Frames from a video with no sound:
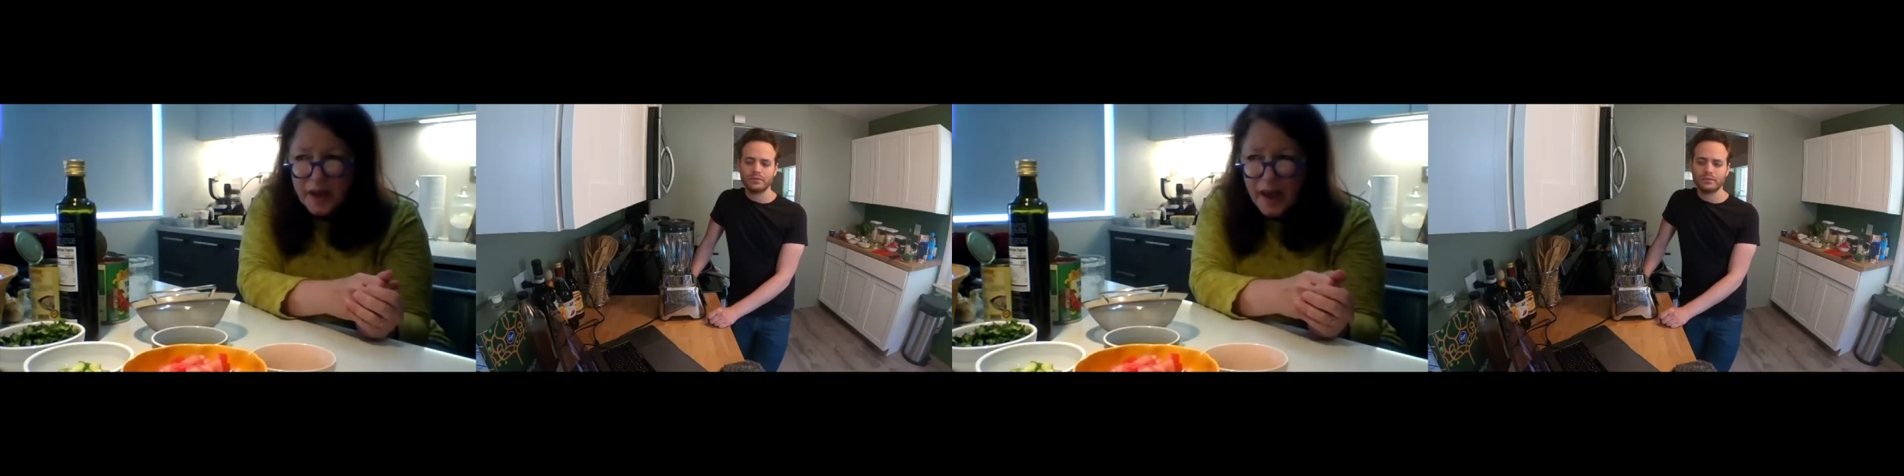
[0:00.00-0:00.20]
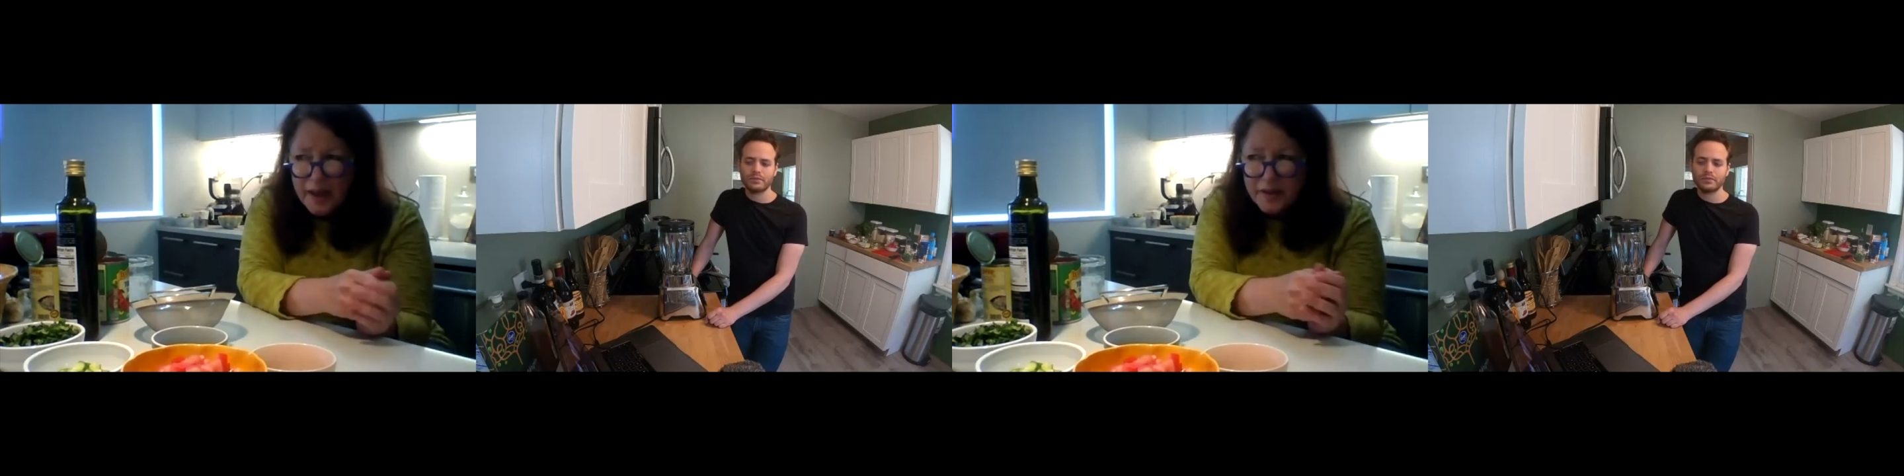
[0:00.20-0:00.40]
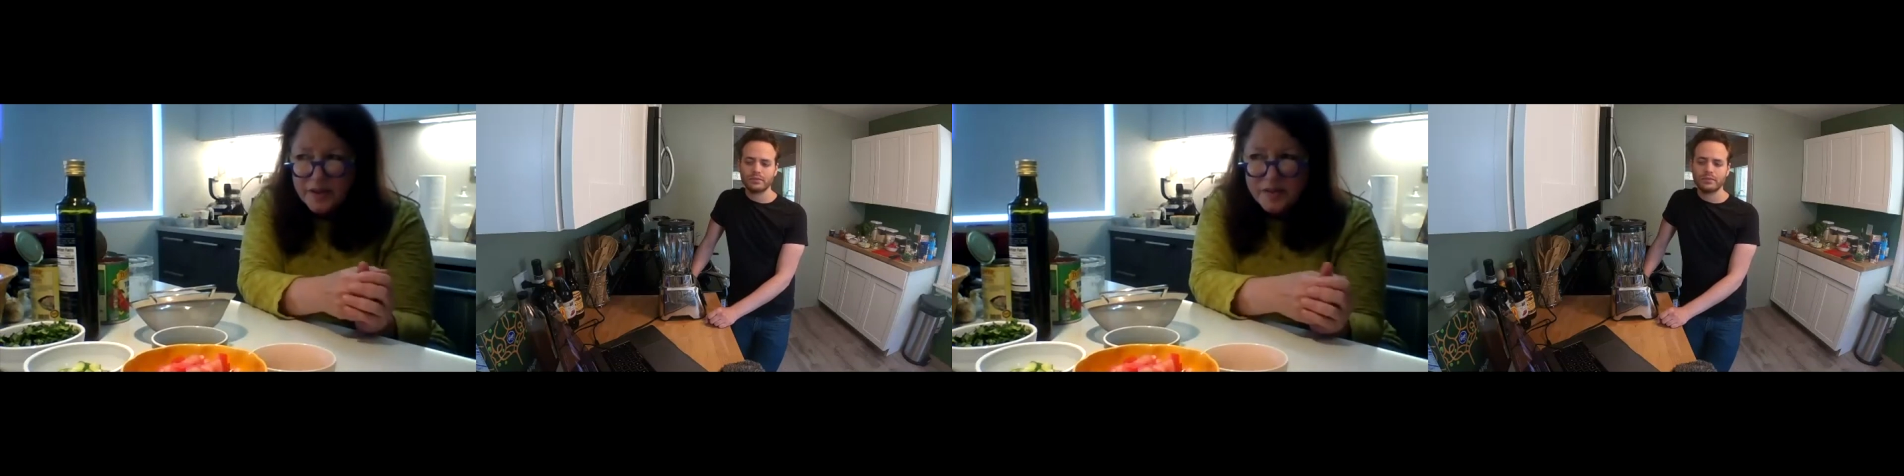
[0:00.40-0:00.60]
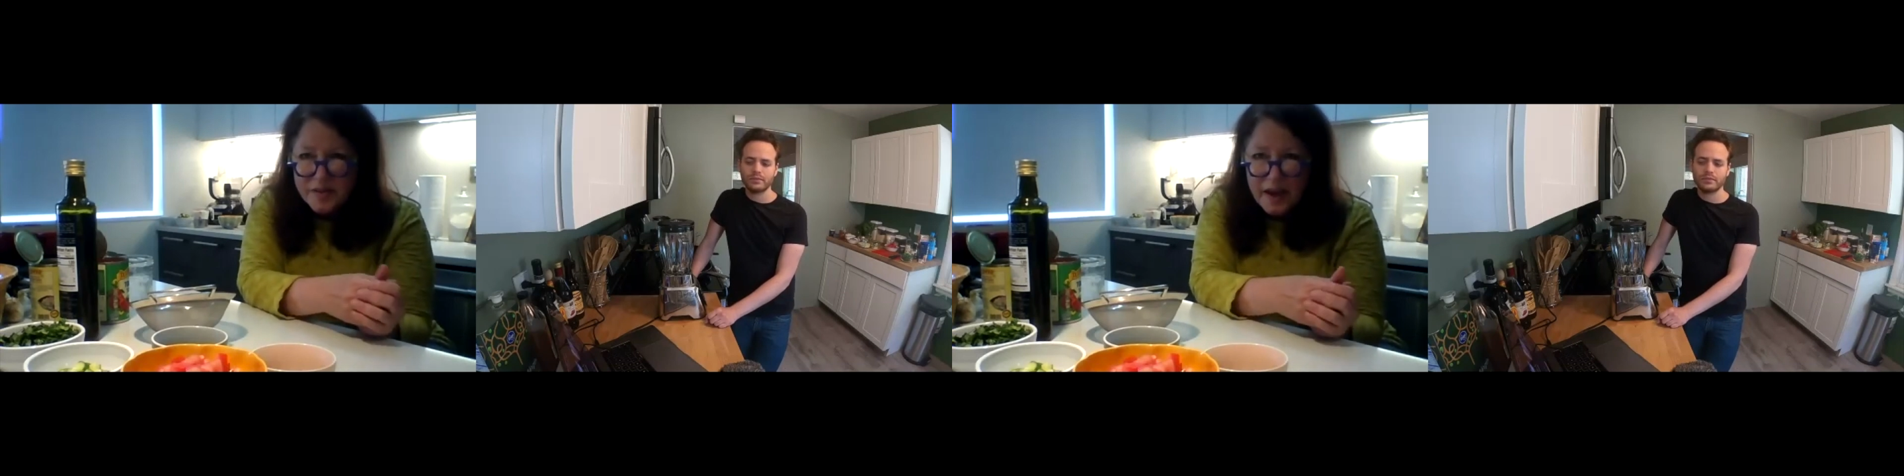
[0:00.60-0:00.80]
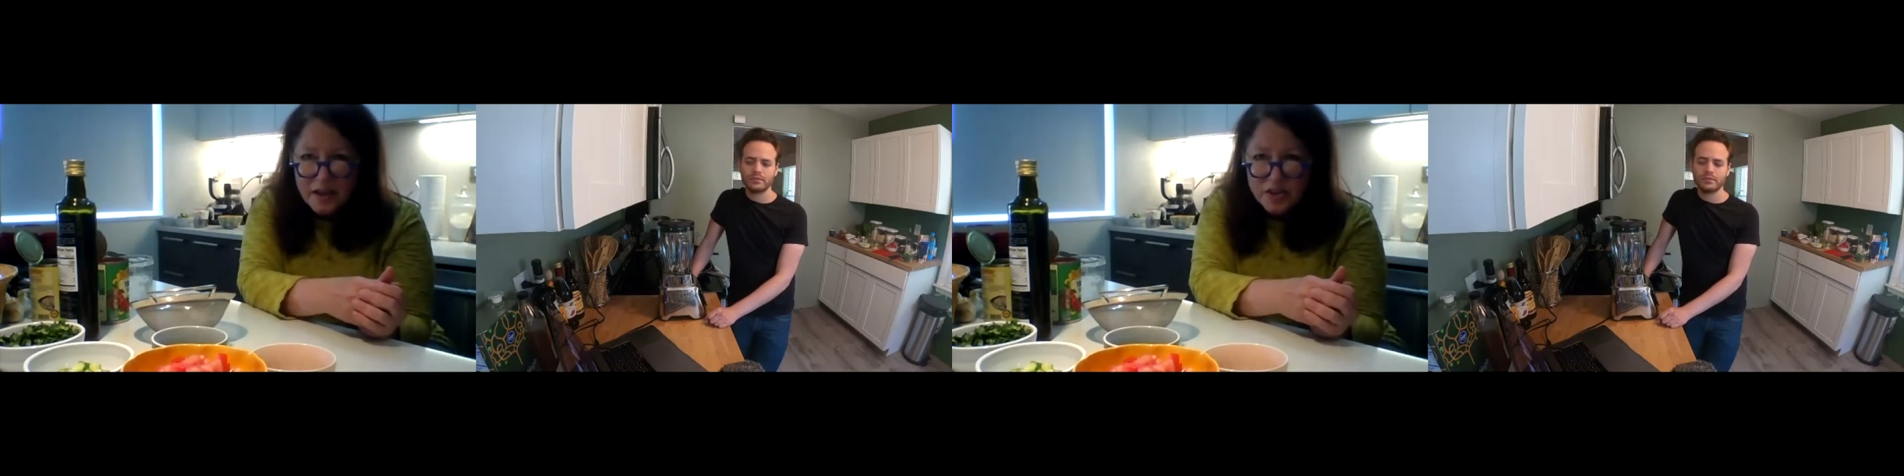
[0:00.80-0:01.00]
and it's
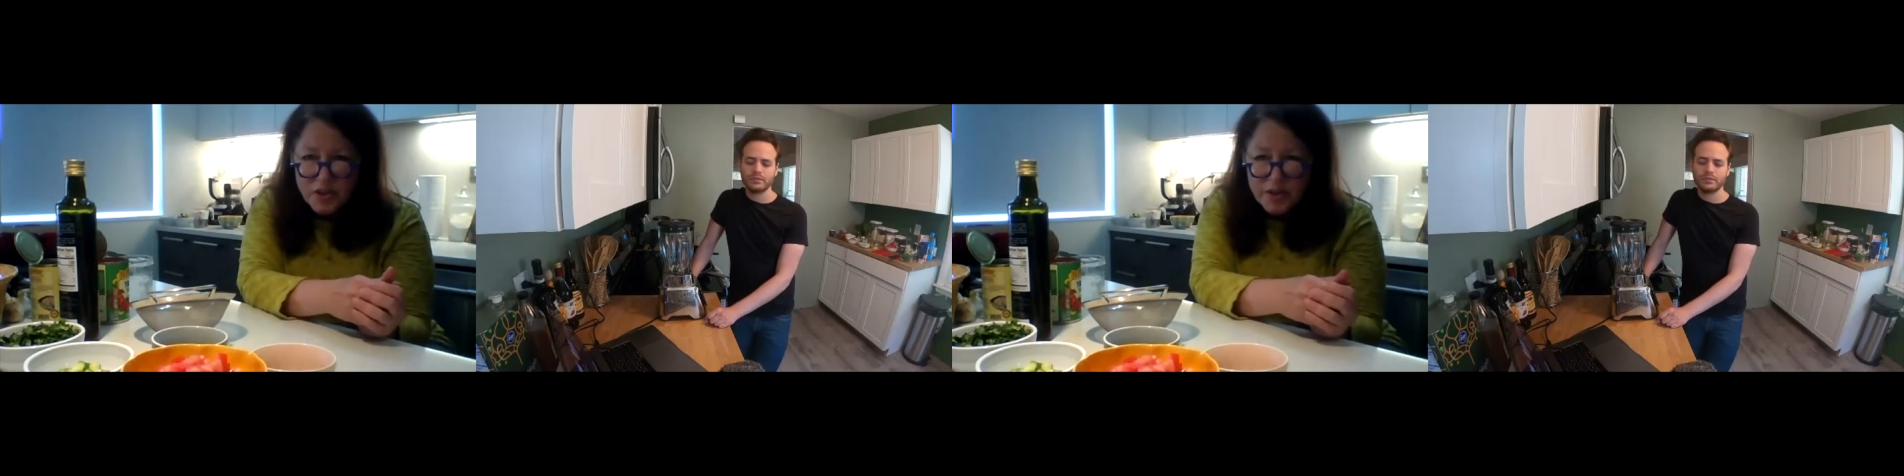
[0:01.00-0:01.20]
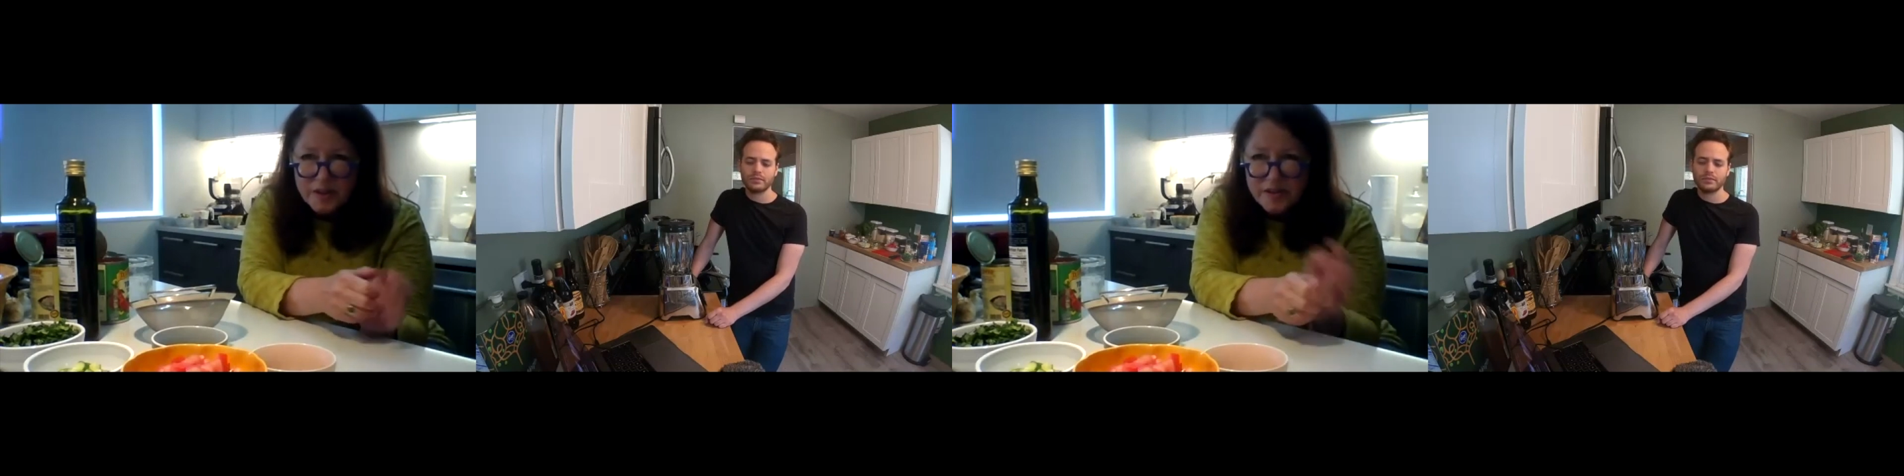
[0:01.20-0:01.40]
actually,